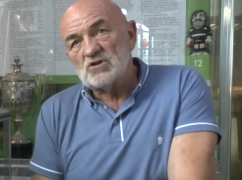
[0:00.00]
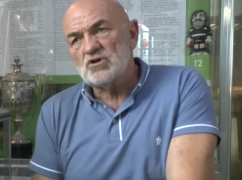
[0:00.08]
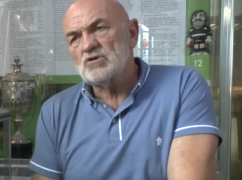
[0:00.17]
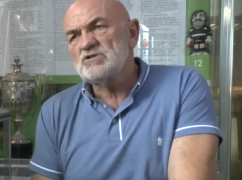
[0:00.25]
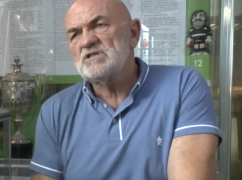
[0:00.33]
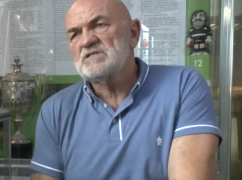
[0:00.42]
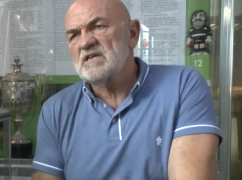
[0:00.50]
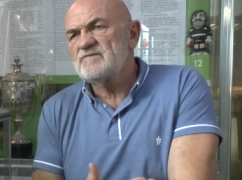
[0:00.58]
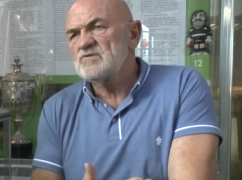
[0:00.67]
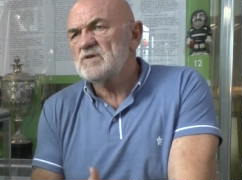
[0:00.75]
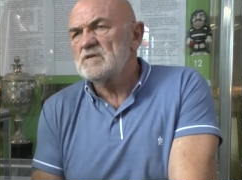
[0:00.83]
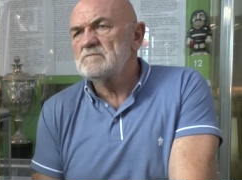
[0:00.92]
John, she said, have
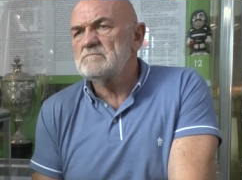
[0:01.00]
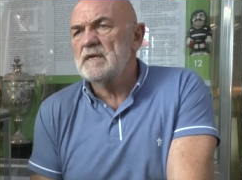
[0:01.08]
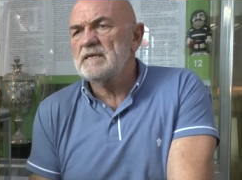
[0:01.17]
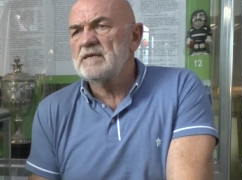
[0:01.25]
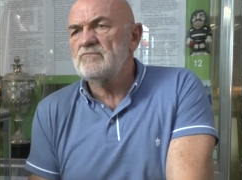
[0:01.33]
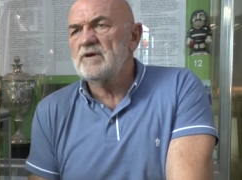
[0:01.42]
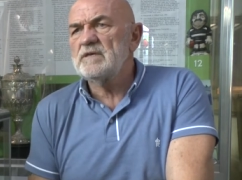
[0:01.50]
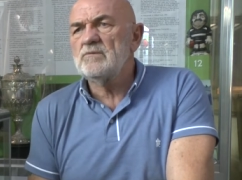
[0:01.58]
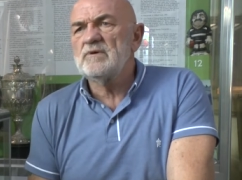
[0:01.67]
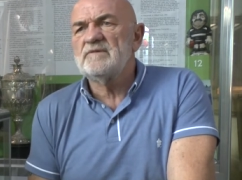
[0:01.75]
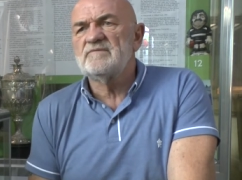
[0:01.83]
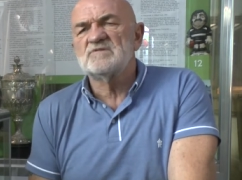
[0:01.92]
you done any radio
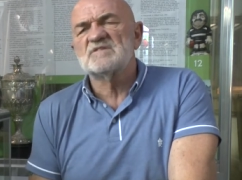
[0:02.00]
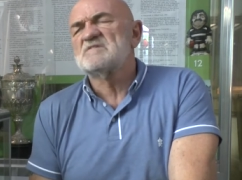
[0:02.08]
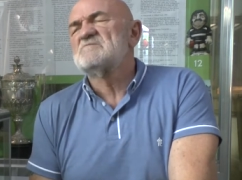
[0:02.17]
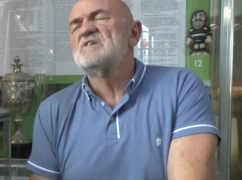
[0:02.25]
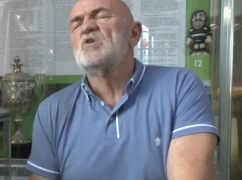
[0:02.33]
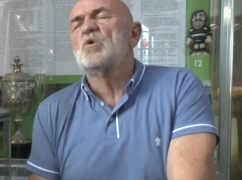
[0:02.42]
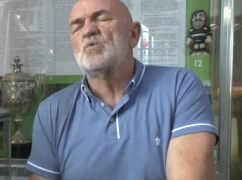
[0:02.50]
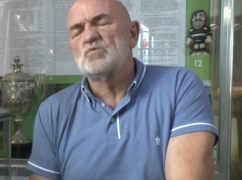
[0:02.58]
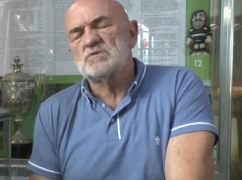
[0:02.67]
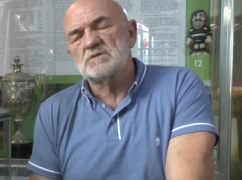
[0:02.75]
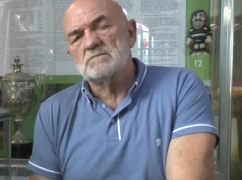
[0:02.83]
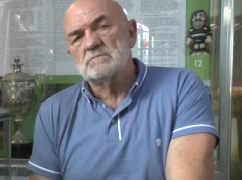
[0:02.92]
interviews?
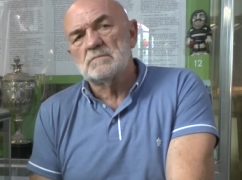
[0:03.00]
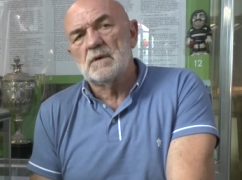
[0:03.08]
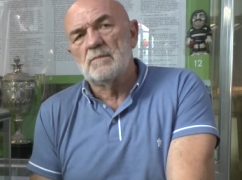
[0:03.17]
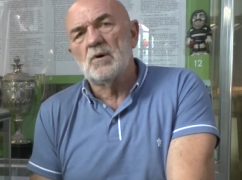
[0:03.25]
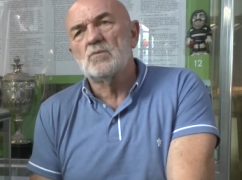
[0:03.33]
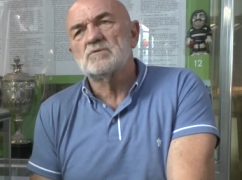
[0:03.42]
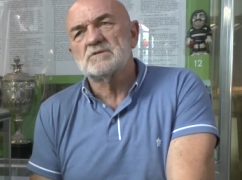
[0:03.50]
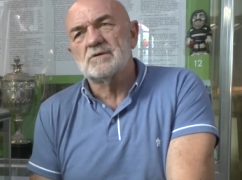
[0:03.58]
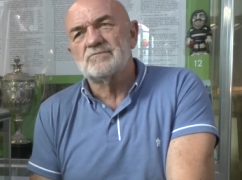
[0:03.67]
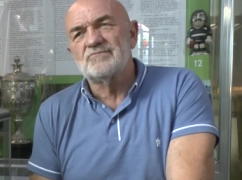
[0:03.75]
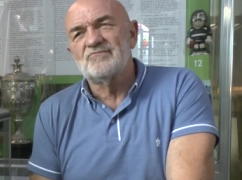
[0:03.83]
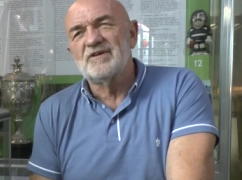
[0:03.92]
Loads. I'm always
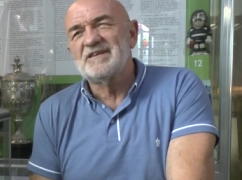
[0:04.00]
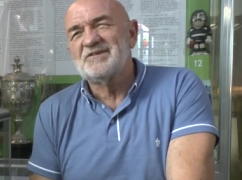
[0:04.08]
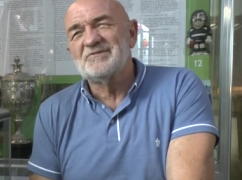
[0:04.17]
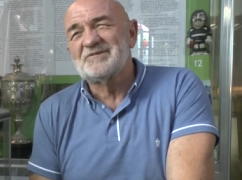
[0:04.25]
on radio